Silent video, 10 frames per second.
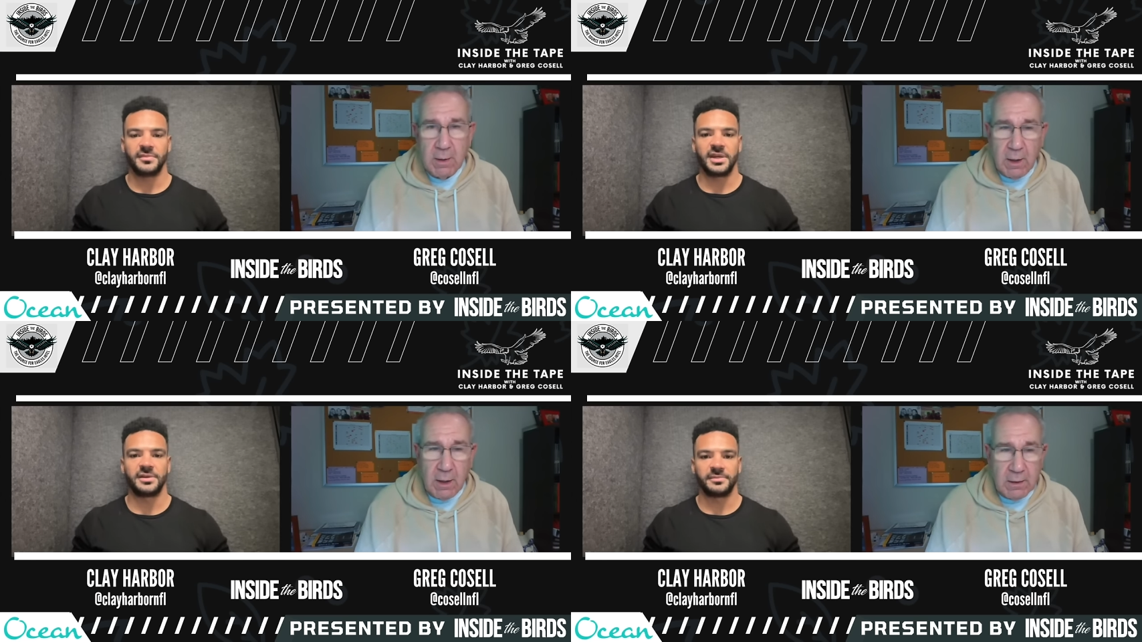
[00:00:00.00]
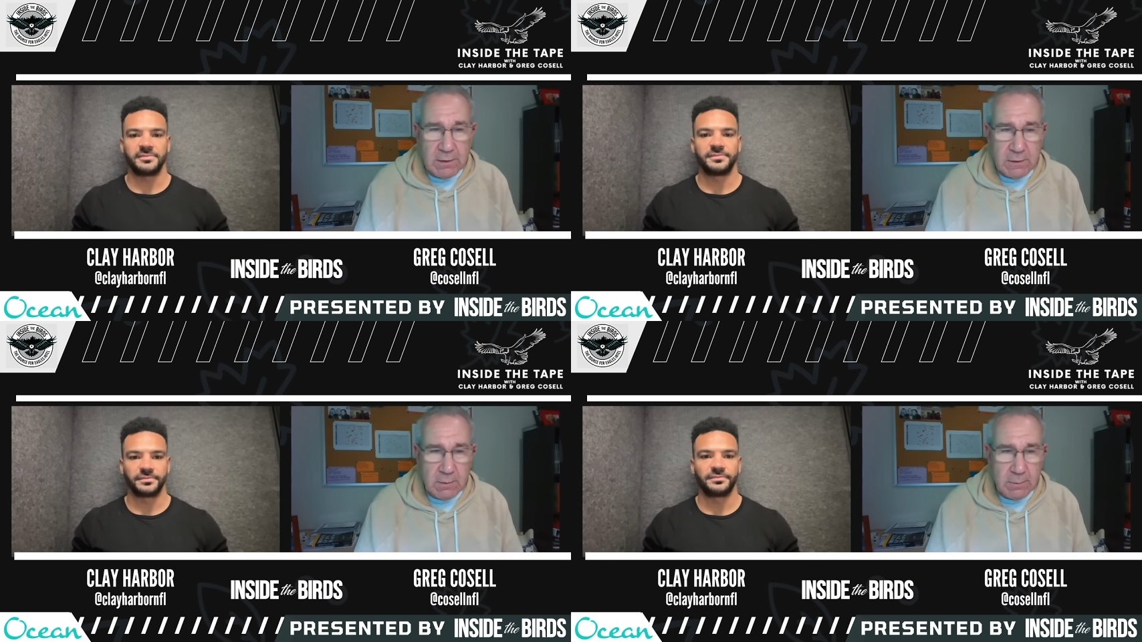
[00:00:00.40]
Speaker 1: Yeah. Uh,
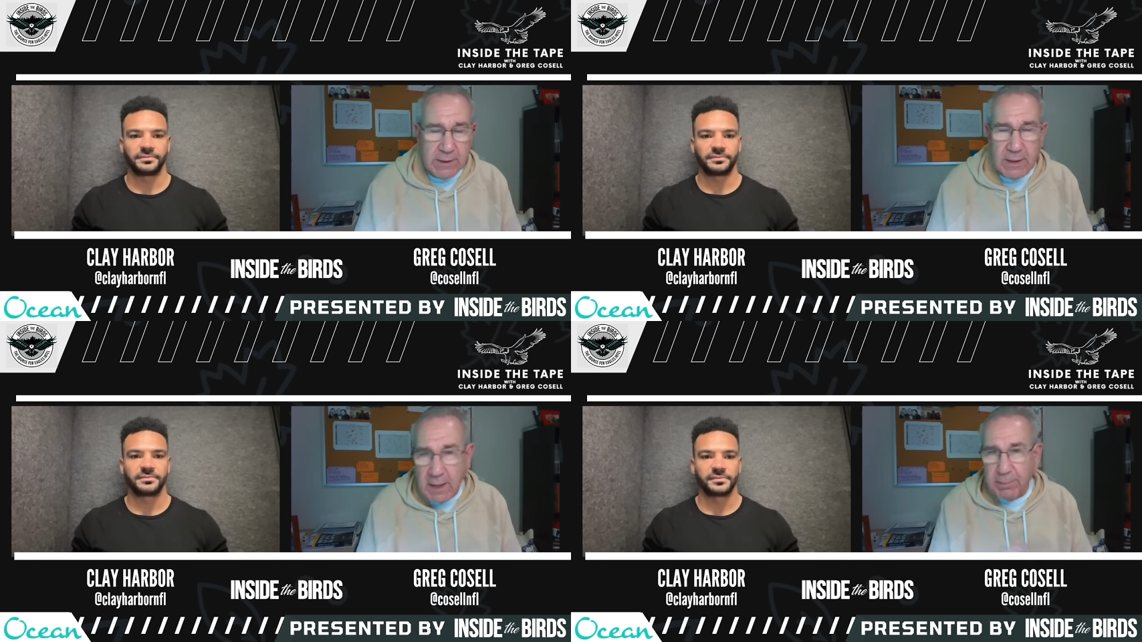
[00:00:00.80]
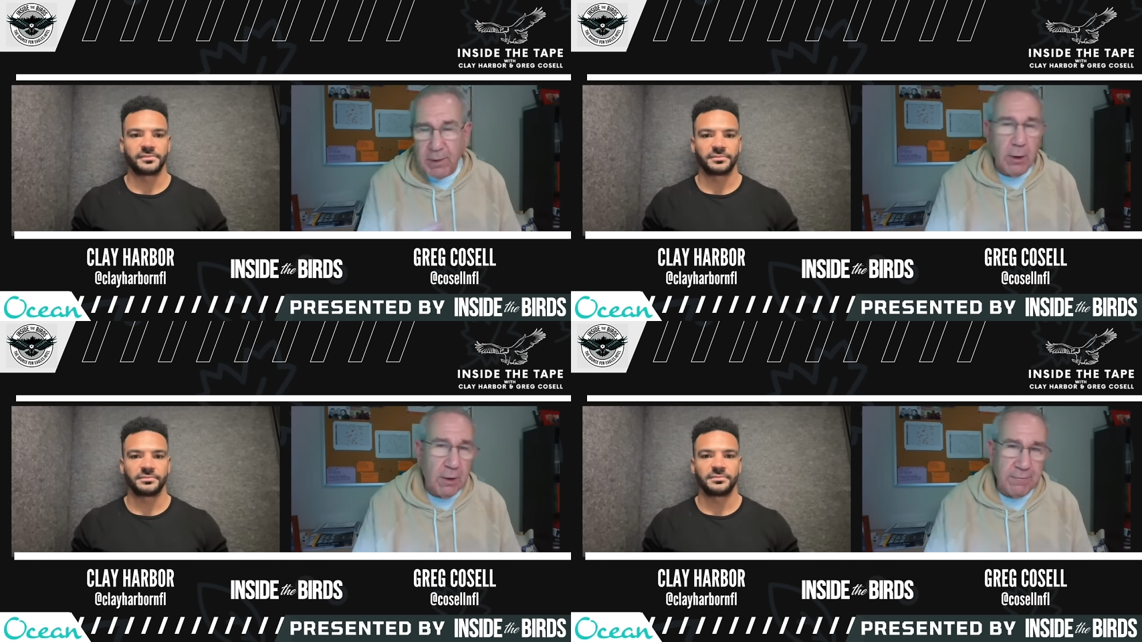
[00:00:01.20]
so we can kind of
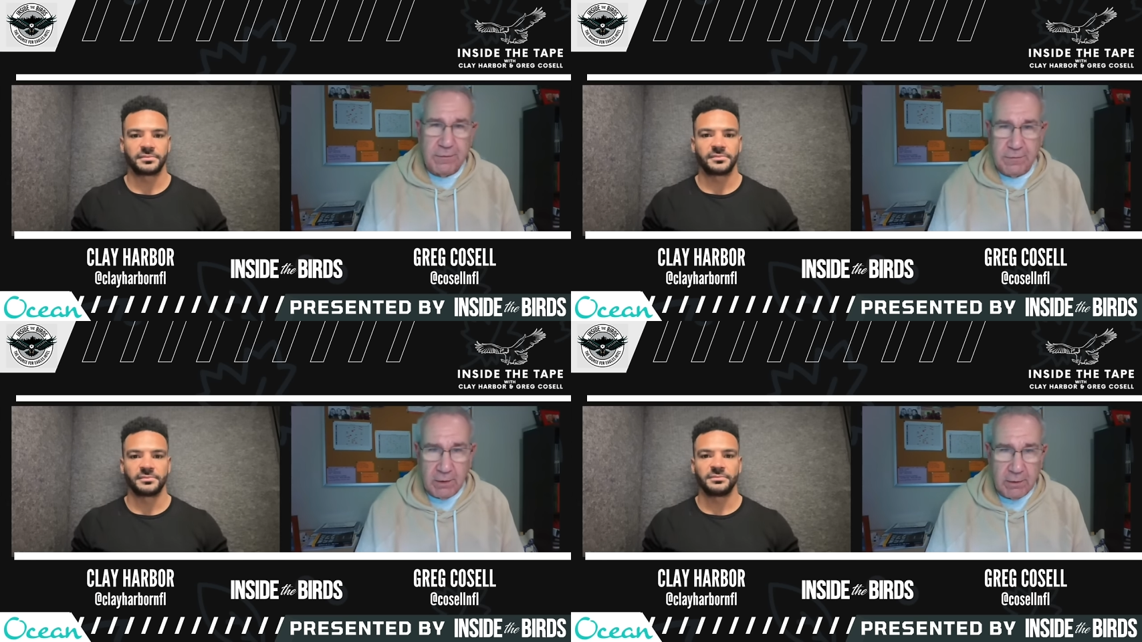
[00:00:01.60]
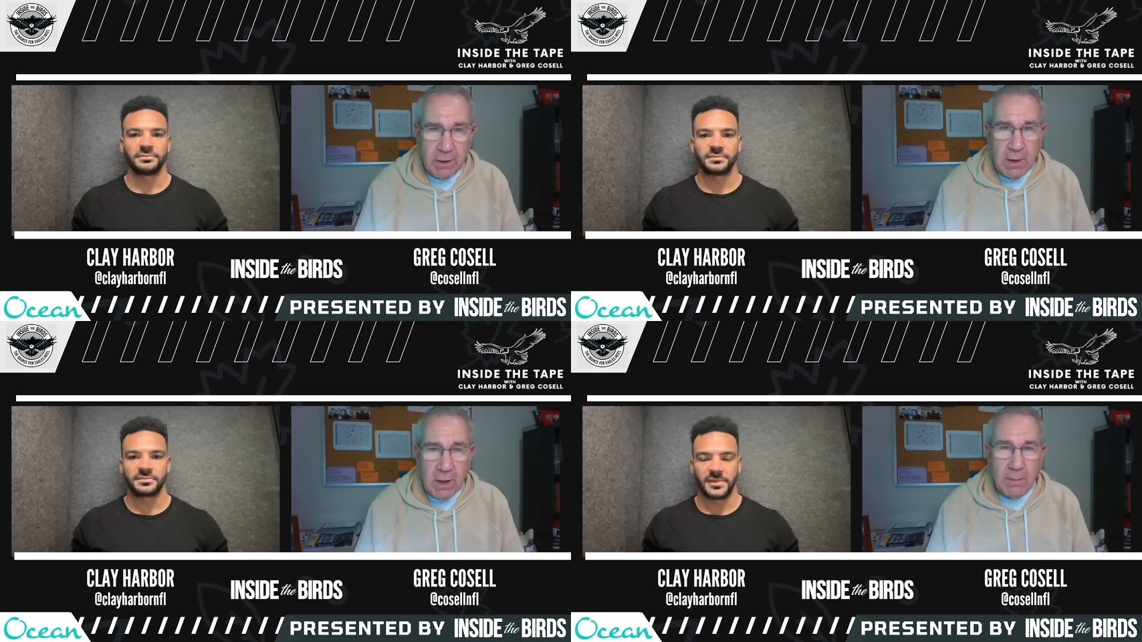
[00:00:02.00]
play off each other.
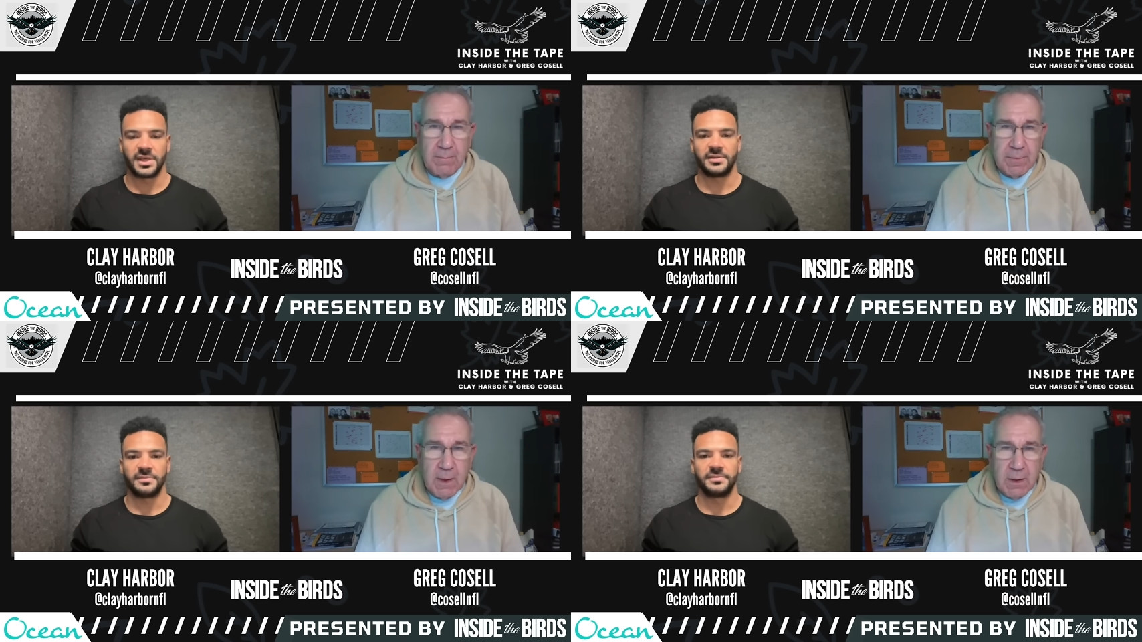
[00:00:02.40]
Um, yeah.